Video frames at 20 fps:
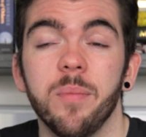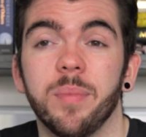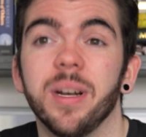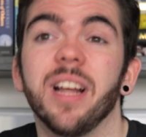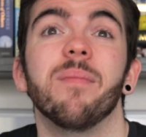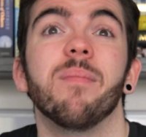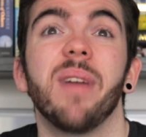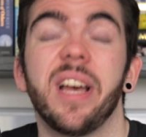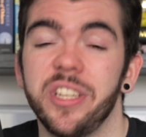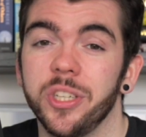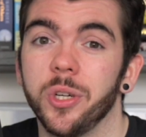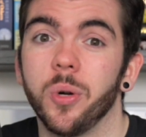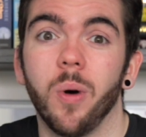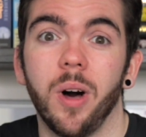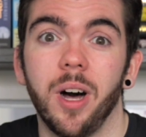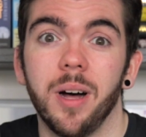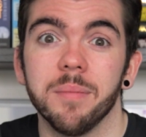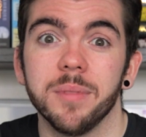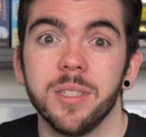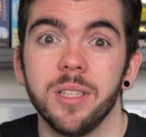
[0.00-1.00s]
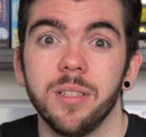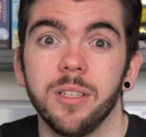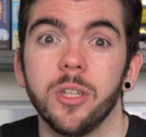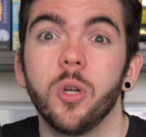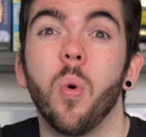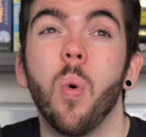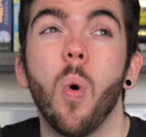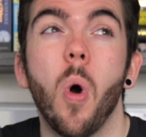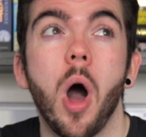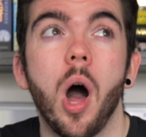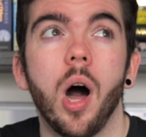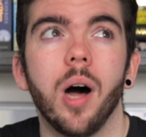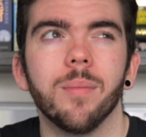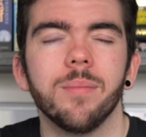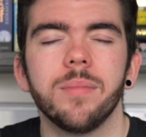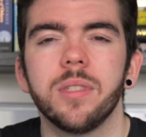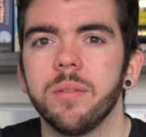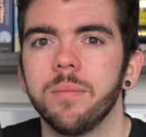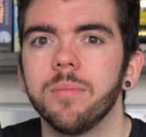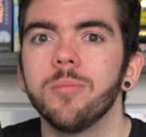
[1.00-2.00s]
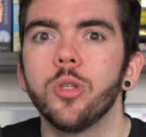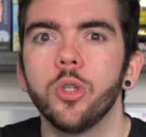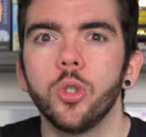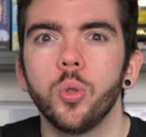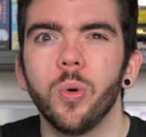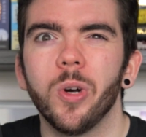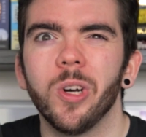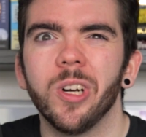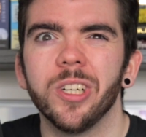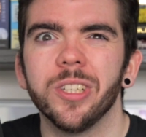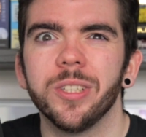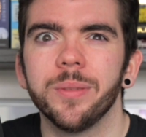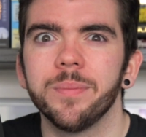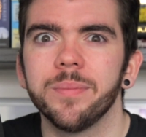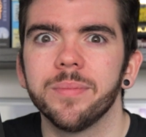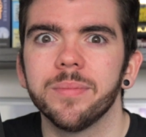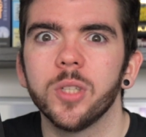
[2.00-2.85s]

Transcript: but I have major qualms. Qualms. Good word.